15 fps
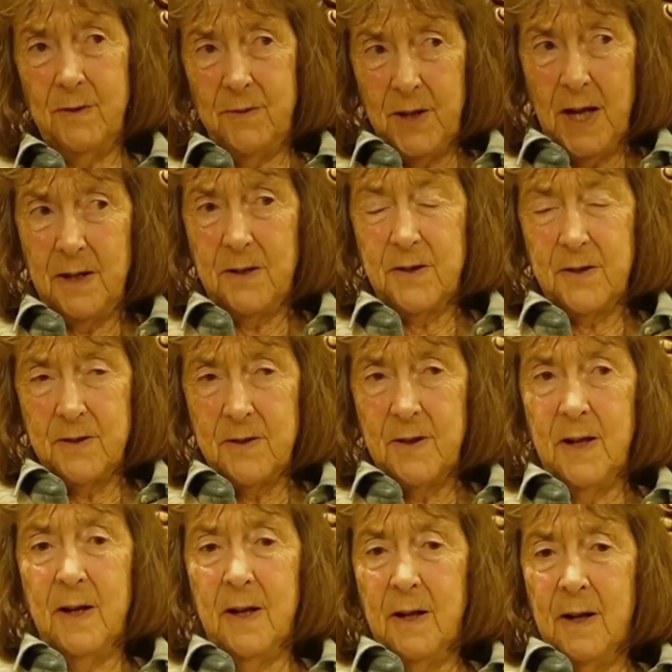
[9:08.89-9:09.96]
that
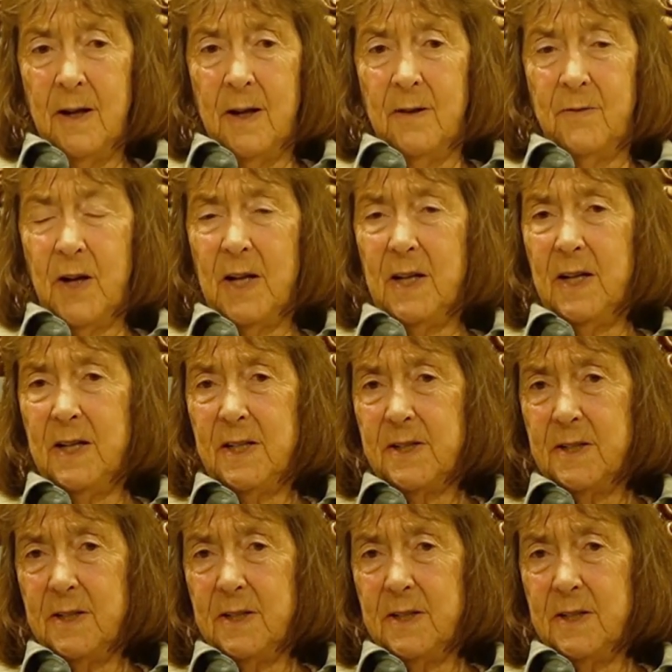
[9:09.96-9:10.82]
it